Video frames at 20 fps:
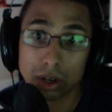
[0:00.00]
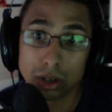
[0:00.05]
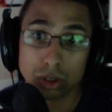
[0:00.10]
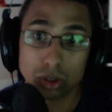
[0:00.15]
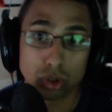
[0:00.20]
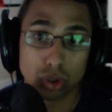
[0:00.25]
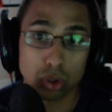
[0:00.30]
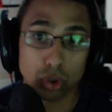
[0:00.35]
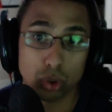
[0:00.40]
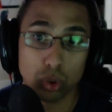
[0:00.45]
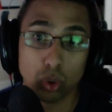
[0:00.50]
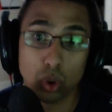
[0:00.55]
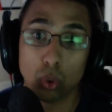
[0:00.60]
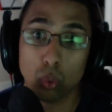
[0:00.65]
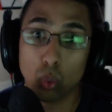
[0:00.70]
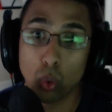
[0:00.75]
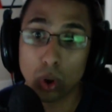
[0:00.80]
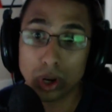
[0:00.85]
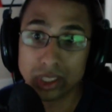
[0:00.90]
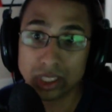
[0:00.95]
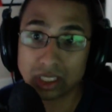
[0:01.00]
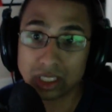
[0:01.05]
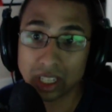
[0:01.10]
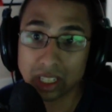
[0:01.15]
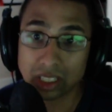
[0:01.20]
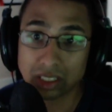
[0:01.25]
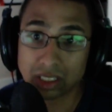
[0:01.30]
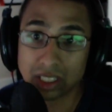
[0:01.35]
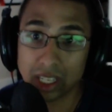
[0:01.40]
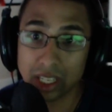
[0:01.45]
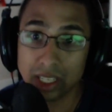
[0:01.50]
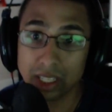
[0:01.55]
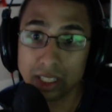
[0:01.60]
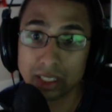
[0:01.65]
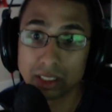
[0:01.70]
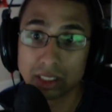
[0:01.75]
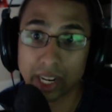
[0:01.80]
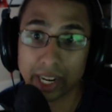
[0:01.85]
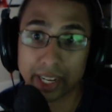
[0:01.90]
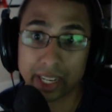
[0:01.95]
to 160
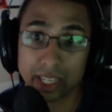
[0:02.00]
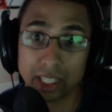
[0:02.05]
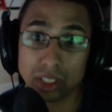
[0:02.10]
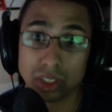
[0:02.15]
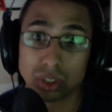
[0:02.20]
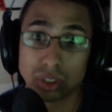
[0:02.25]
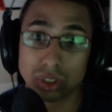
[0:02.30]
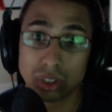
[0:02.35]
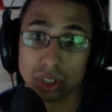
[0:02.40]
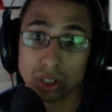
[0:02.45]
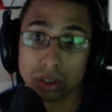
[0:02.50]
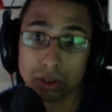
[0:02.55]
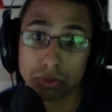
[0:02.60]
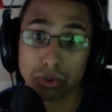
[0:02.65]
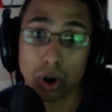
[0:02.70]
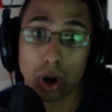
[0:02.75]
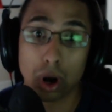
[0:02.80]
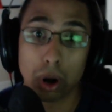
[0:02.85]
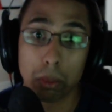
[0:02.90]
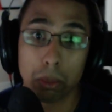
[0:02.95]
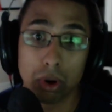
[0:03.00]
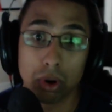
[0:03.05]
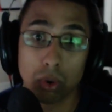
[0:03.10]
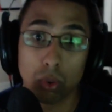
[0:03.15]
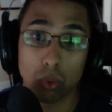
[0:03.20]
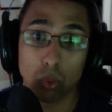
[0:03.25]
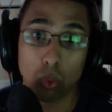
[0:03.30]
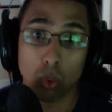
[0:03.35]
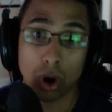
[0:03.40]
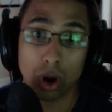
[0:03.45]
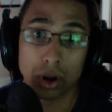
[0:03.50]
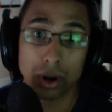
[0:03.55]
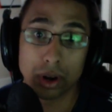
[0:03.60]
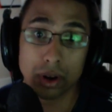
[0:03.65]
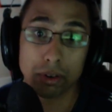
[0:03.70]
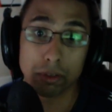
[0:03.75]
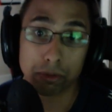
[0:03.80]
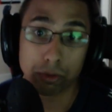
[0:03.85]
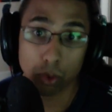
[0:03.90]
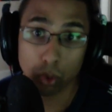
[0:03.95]
seconds from
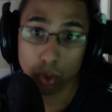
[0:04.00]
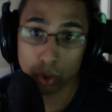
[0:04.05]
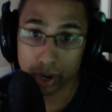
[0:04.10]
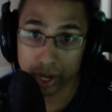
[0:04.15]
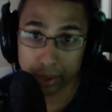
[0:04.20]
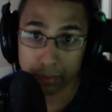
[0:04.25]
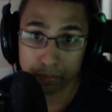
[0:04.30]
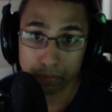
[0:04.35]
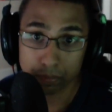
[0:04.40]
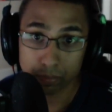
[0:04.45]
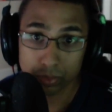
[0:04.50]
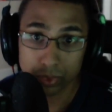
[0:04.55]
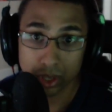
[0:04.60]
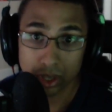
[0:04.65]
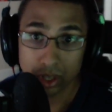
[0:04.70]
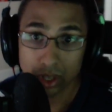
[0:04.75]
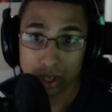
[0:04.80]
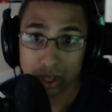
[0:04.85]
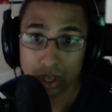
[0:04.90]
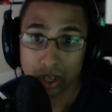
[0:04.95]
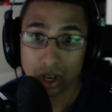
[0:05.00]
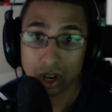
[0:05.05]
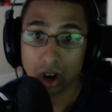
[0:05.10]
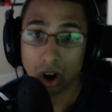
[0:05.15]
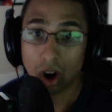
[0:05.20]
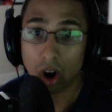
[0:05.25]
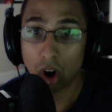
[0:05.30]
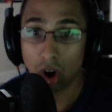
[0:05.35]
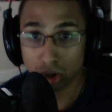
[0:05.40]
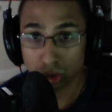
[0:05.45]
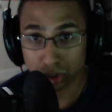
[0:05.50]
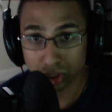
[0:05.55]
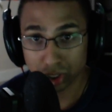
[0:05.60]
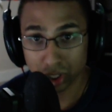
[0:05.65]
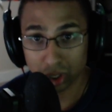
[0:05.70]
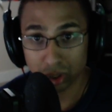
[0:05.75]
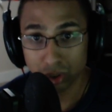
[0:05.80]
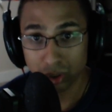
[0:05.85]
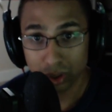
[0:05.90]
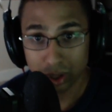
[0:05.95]
140.
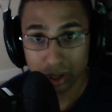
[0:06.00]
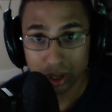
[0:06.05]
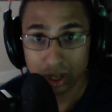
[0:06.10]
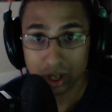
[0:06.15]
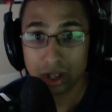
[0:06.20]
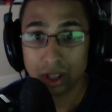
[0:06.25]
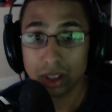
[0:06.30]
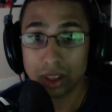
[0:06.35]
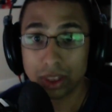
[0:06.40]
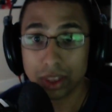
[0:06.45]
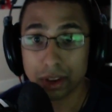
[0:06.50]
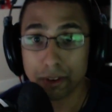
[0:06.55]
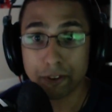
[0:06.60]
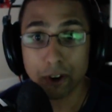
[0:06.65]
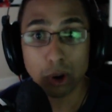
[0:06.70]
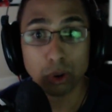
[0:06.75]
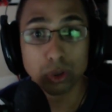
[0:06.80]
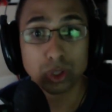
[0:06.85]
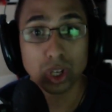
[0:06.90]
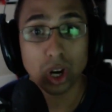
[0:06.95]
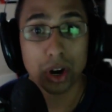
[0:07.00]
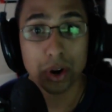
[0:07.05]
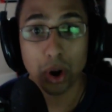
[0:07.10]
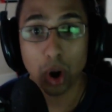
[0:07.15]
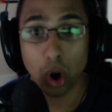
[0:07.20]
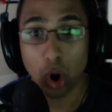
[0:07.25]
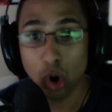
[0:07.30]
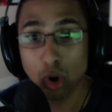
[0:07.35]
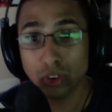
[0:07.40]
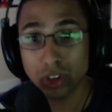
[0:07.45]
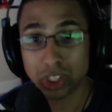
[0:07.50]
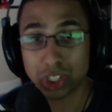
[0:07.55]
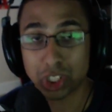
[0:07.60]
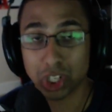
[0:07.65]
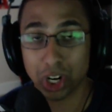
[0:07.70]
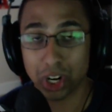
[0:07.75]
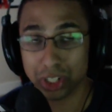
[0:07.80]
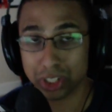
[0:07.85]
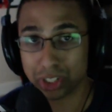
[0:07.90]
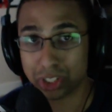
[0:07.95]
Also, the photon
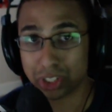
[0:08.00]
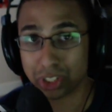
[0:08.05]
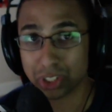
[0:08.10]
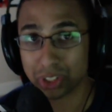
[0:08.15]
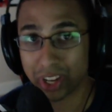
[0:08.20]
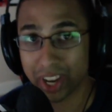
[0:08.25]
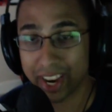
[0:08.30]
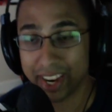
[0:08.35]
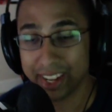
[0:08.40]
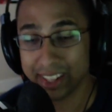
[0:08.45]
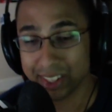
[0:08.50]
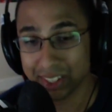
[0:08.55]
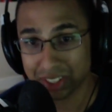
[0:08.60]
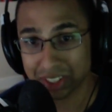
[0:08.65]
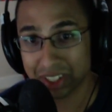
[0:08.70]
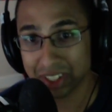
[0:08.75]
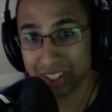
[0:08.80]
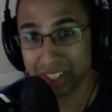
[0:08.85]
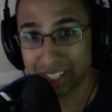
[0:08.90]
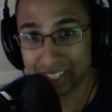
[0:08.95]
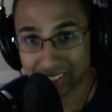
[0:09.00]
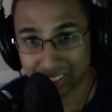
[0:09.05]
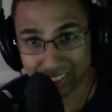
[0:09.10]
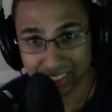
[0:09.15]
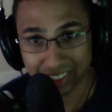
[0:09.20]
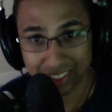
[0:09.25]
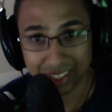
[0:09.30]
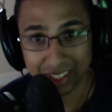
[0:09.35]
overcharge, okay, listen to this.